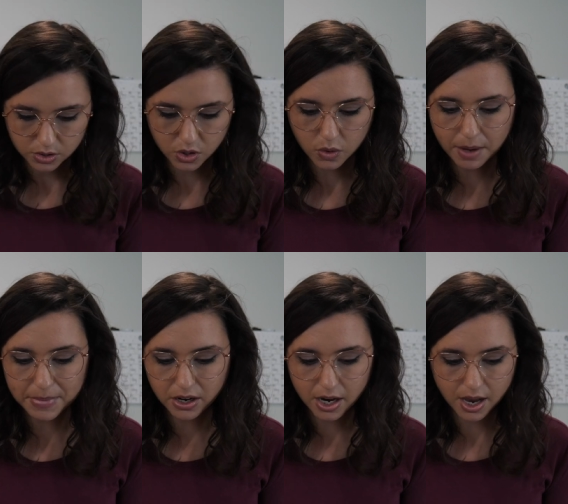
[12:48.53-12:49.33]
So
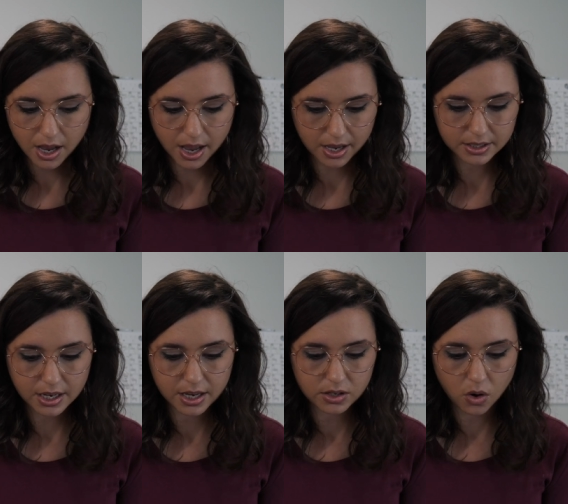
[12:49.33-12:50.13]
Chimera Ant
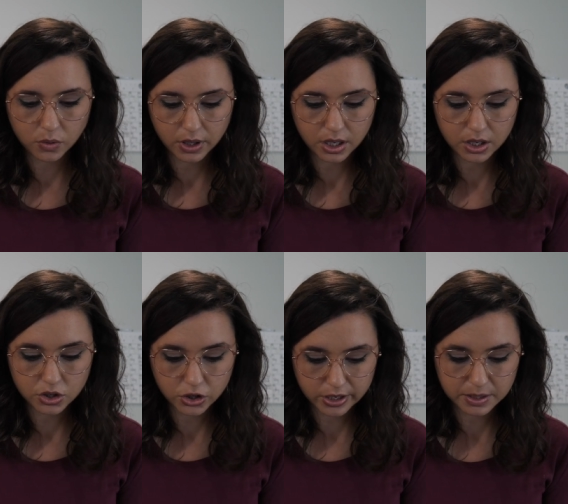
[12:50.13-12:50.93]
has
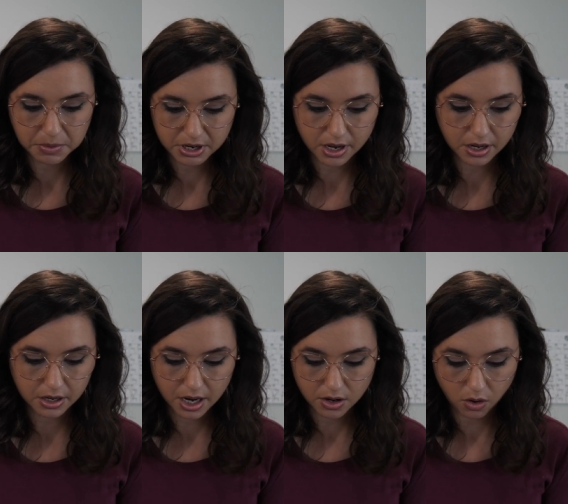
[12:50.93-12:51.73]
only just
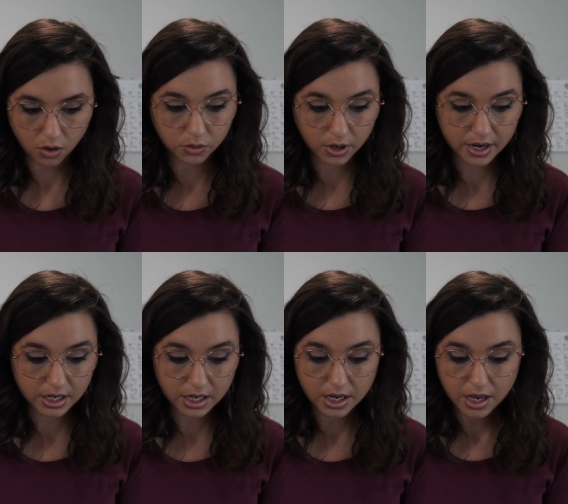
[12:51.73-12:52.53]
begun and
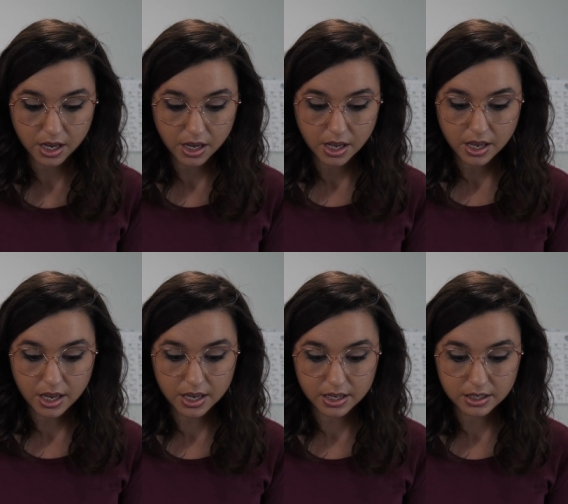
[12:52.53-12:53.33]
already
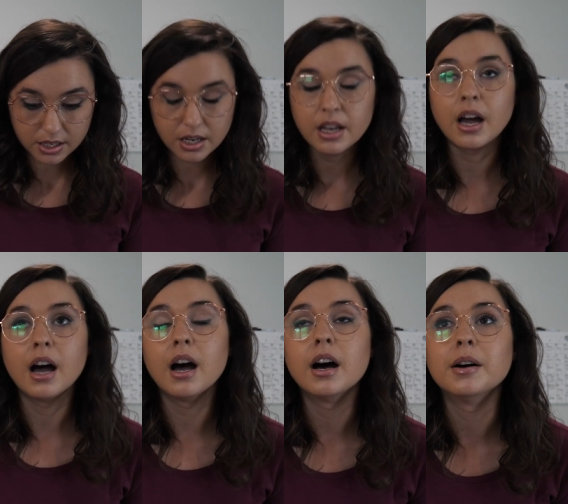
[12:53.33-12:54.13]
it,
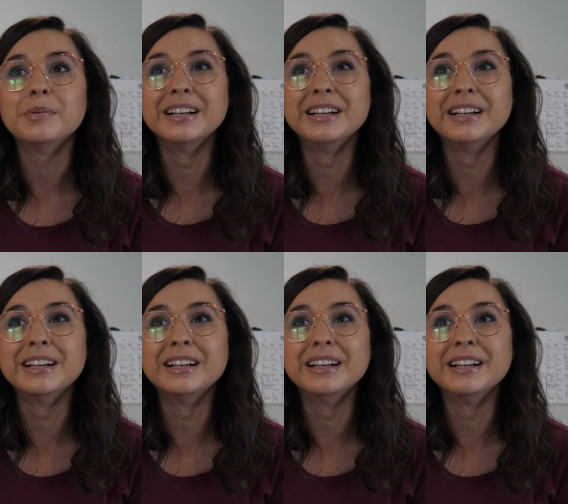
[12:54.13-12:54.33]
um,